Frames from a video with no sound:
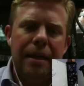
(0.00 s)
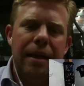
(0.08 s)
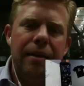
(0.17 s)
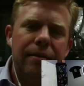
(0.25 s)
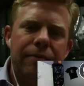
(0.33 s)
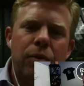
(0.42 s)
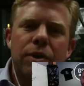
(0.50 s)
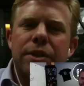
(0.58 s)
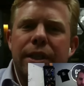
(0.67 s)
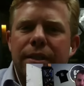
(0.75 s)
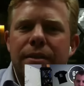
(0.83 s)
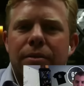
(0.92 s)
And
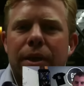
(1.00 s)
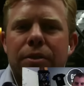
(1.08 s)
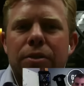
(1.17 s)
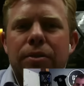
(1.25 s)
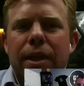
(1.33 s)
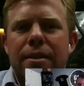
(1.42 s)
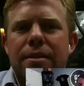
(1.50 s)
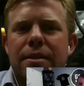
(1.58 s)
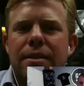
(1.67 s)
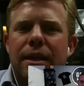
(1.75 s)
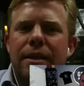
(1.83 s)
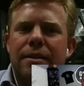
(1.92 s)
fortunately, around
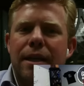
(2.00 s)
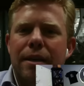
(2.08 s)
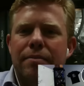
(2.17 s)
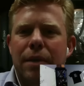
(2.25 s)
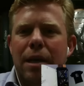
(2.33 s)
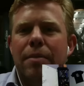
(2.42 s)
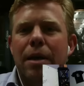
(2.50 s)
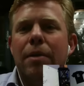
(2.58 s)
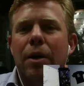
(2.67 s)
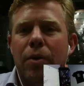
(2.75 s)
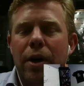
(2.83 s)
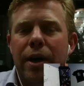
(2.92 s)
2006, I met
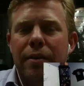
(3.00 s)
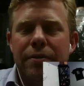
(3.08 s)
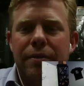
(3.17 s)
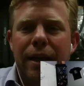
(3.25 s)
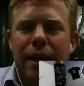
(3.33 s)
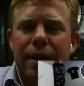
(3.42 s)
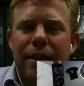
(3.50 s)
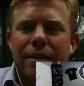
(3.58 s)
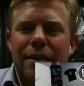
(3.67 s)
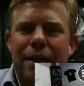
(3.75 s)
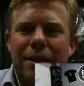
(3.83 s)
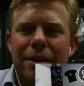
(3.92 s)
my wife,
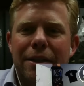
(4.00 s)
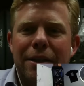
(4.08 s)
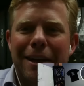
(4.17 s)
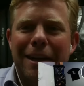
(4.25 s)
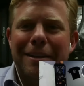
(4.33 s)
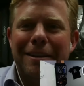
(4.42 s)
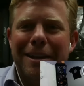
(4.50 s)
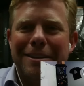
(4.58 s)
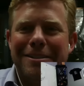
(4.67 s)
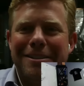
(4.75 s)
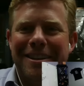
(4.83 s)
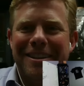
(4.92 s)
and she kind of got
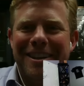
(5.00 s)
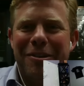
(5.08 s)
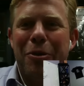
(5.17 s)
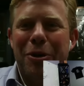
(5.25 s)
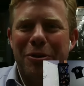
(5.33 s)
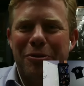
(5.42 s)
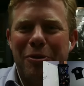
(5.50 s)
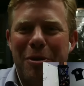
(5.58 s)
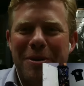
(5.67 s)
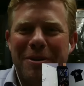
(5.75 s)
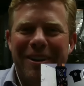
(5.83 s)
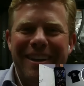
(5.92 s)
things in order
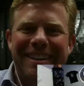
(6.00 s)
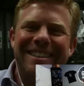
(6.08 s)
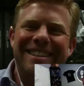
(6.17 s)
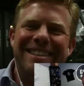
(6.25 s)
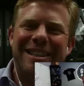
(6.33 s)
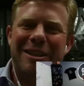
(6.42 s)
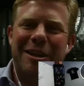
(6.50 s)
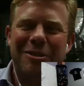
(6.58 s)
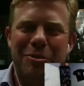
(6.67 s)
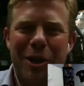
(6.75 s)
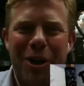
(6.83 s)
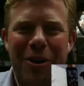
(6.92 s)
for me, right? It's
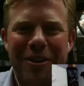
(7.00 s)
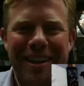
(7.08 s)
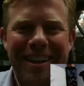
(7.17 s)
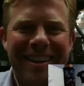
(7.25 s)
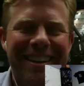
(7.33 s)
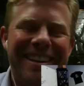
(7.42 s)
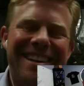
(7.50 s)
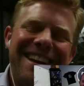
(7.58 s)
as we all need.